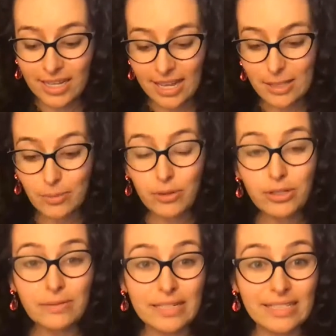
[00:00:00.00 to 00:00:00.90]
is
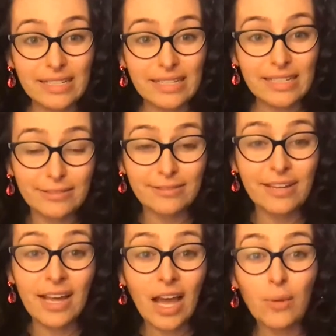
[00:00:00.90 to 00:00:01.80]
beautifully sensitive
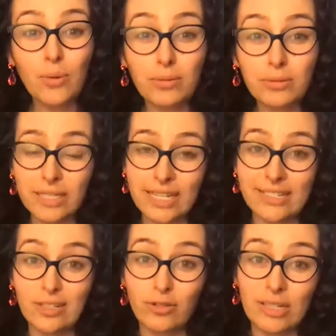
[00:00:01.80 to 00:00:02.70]
and probably needs
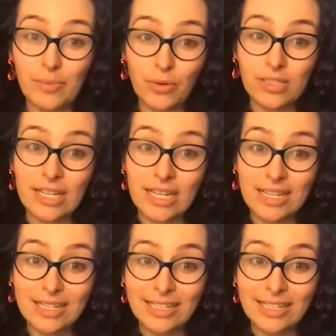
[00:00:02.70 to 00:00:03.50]
to drink more tea.